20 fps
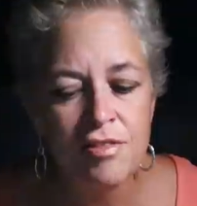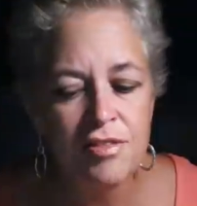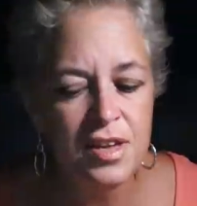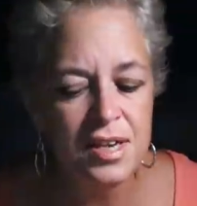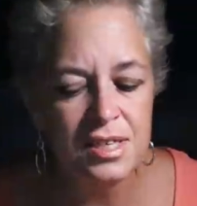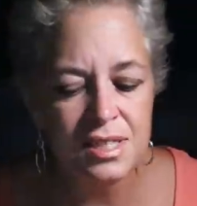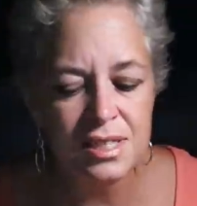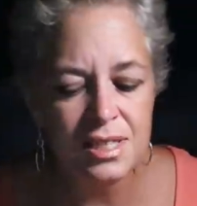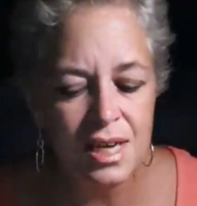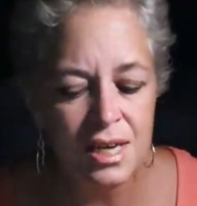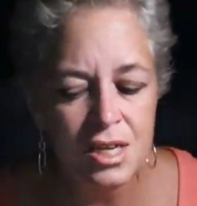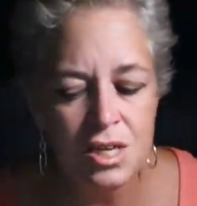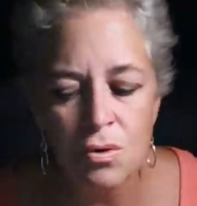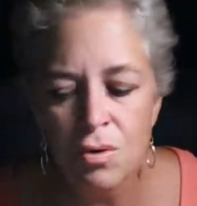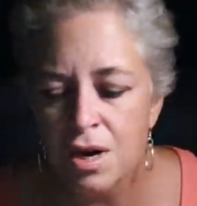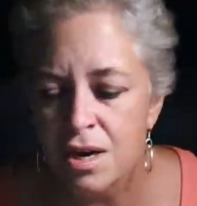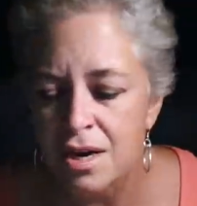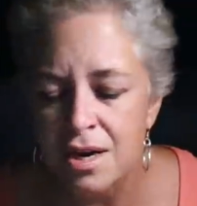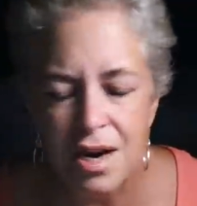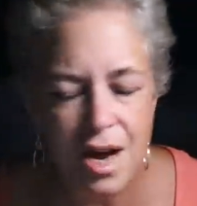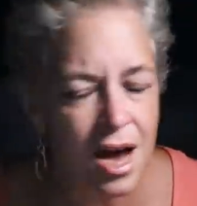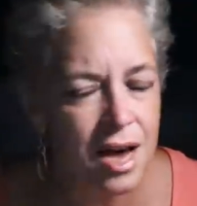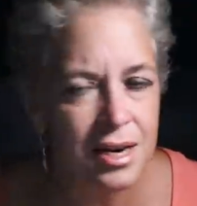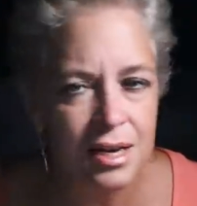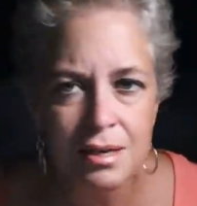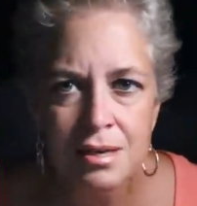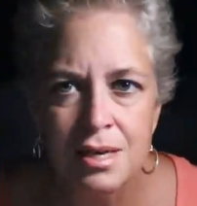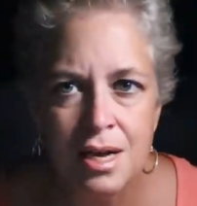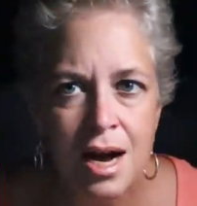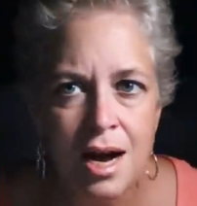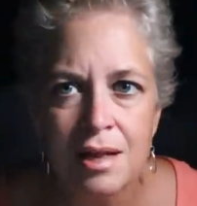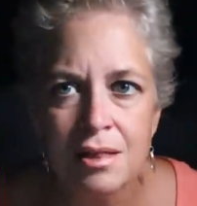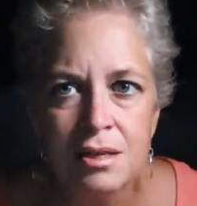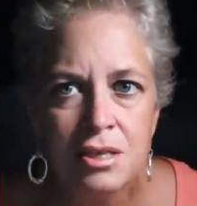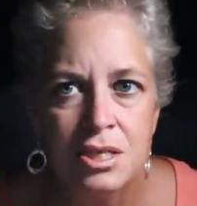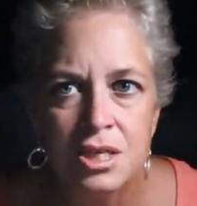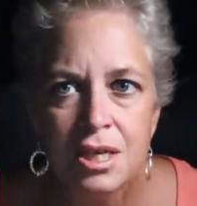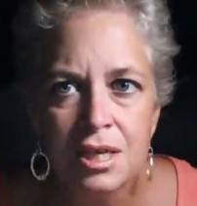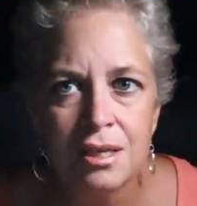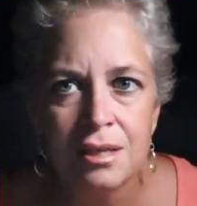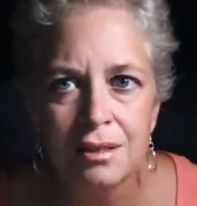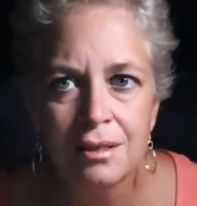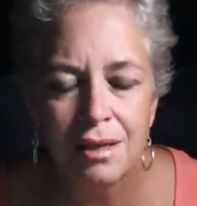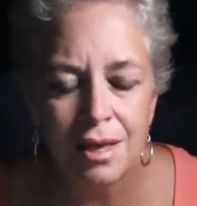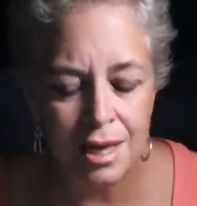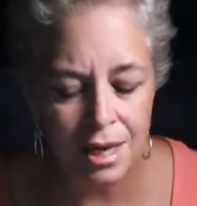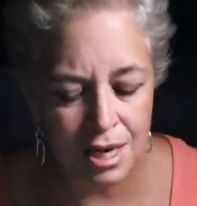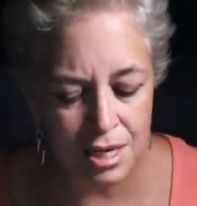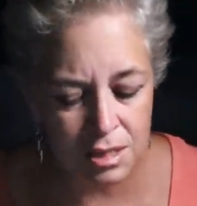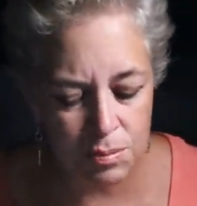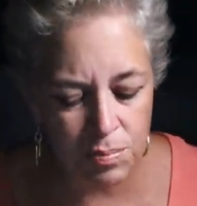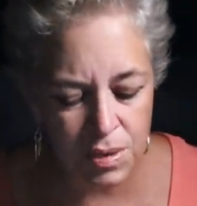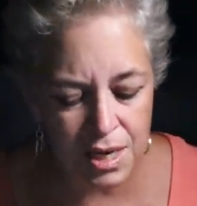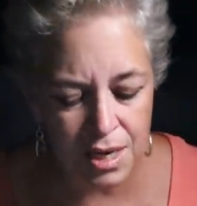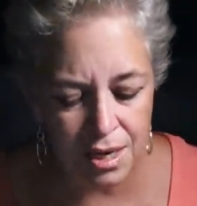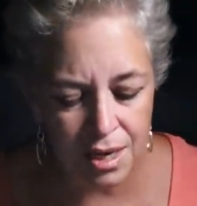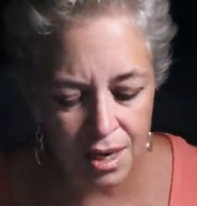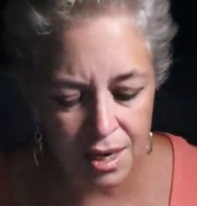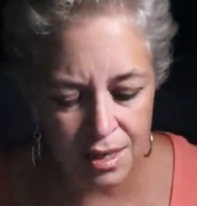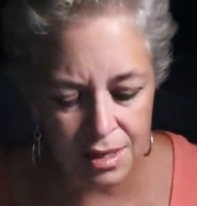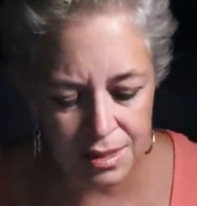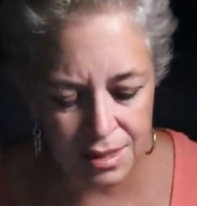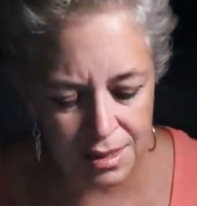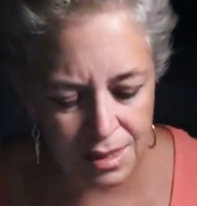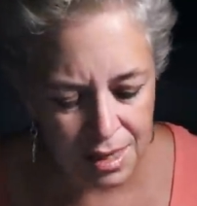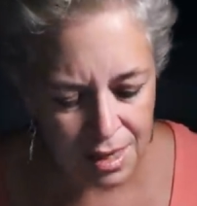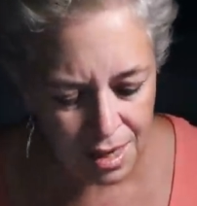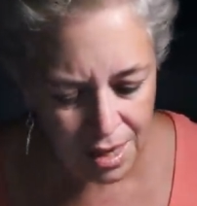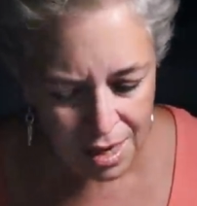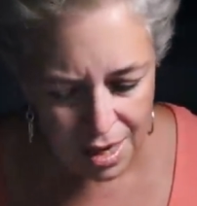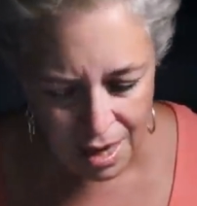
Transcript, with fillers: things that you are not acknowledging. And it's because